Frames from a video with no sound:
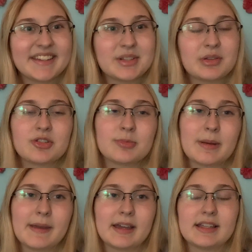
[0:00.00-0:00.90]
So those are
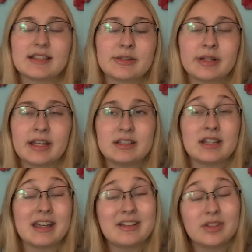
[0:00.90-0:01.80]
my pancakes. That's what I ate
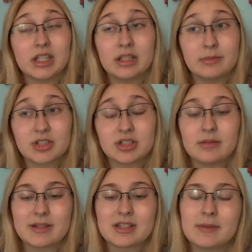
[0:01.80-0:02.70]
today. I didn't really eat much
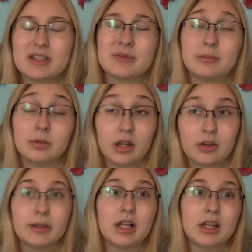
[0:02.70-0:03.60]
today. My stomach's been
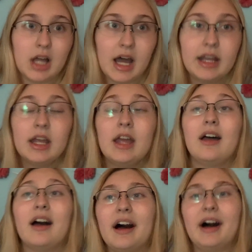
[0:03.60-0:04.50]
bothering me a lot.
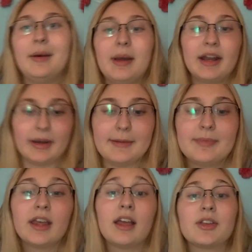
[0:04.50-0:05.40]
Anyway,
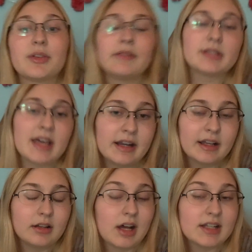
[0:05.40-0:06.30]
so I was
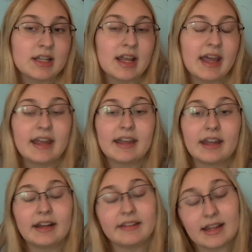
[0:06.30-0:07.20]
editing a lot today
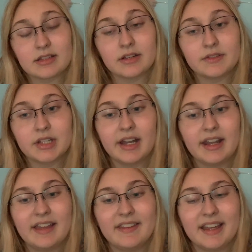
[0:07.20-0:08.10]
and getting that stuff
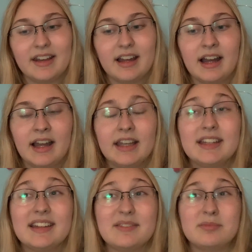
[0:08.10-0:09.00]
done. And then
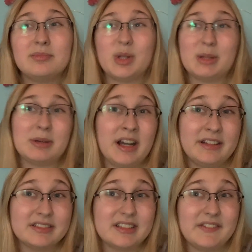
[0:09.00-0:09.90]
I have been really
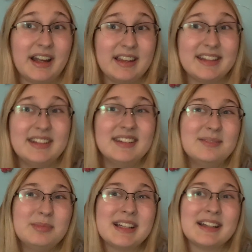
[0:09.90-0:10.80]
behind on Love
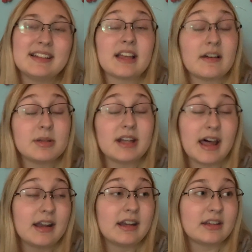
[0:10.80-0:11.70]
Island because I've been
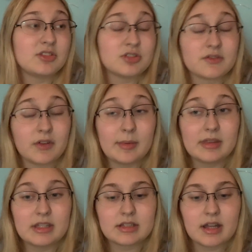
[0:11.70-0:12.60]
editing and just
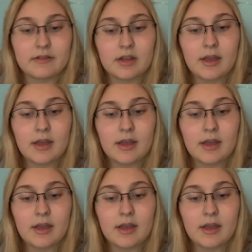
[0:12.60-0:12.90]
filming new stuff.